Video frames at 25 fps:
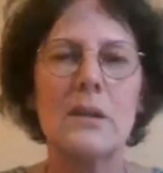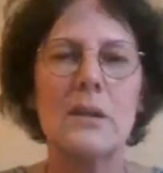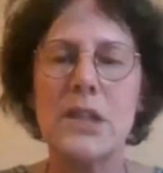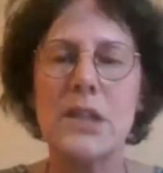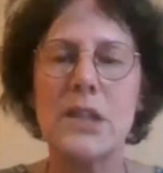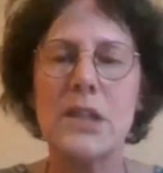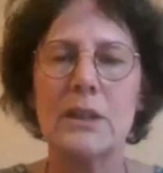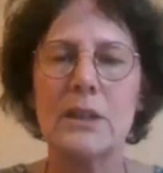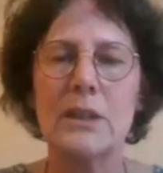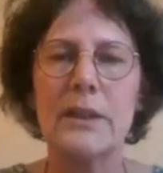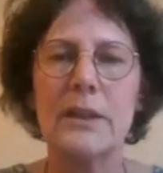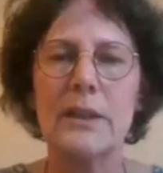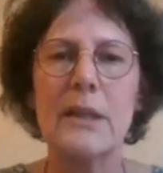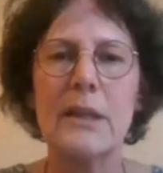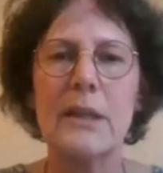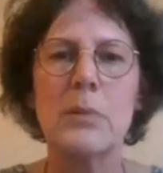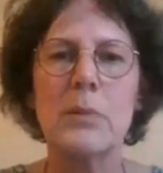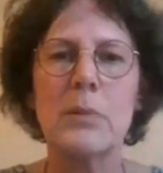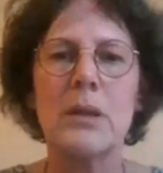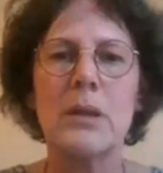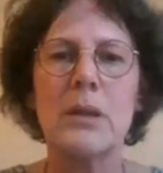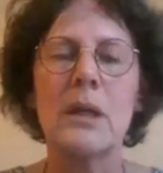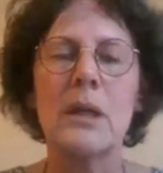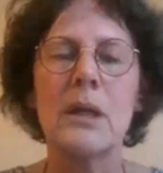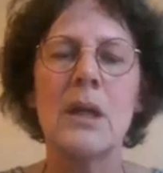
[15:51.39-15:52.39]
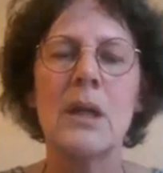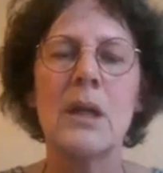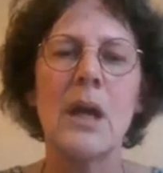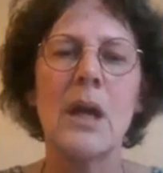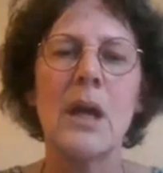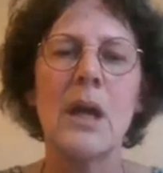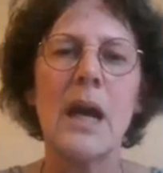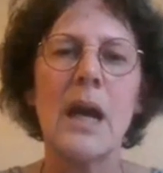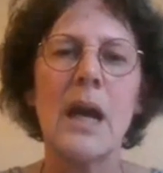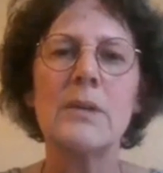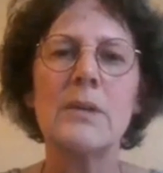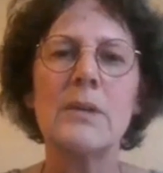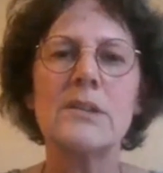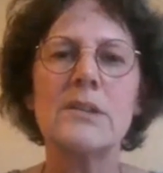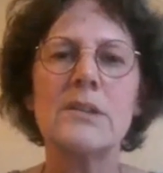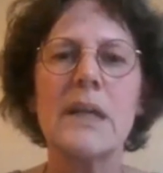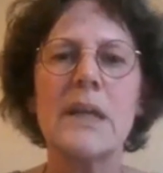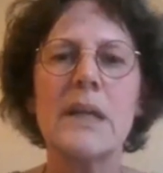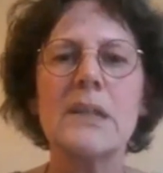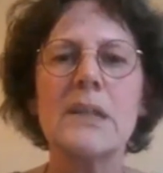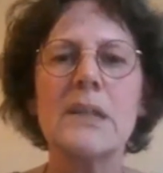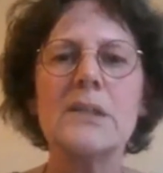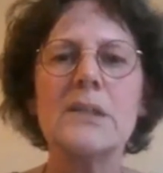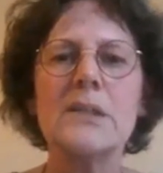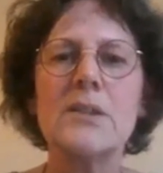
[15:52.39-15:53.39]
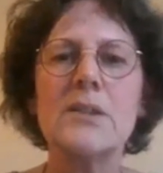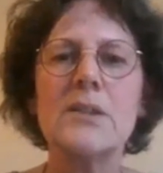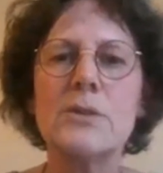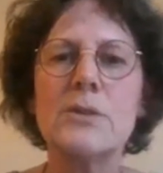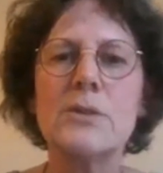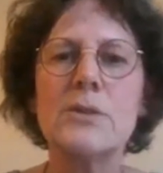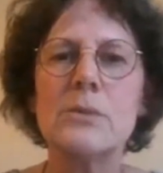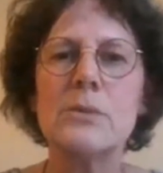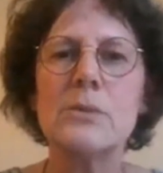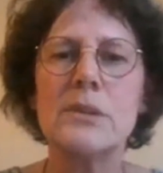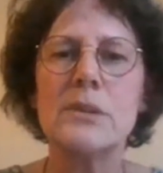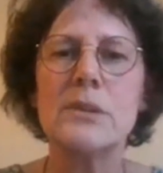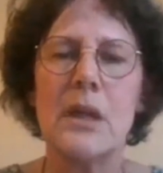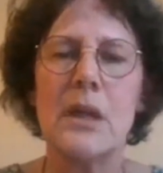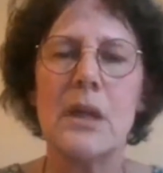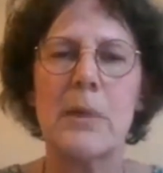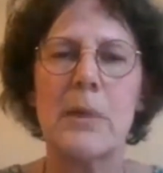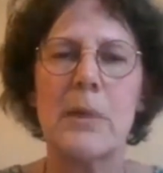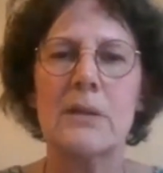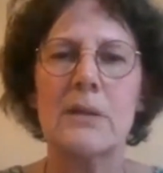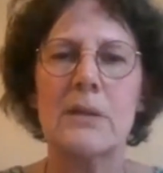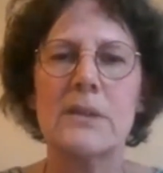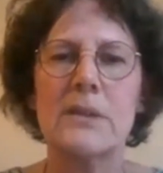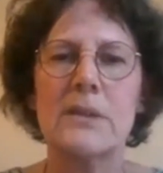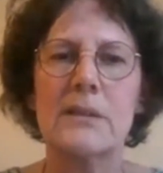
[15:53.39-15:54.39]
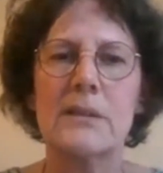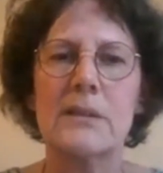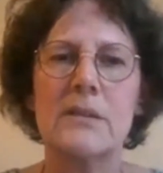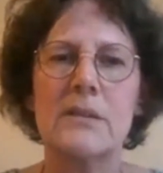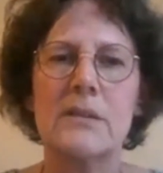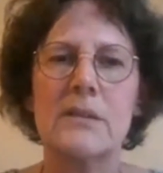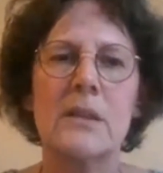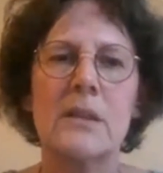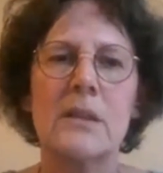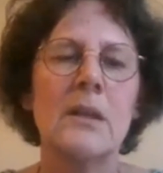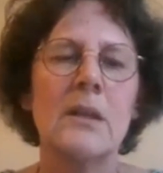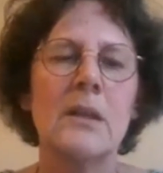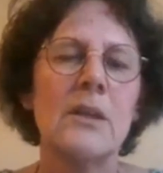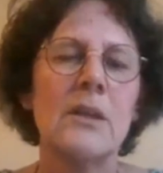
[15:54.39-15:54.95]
child labor, how is their attitudes about that.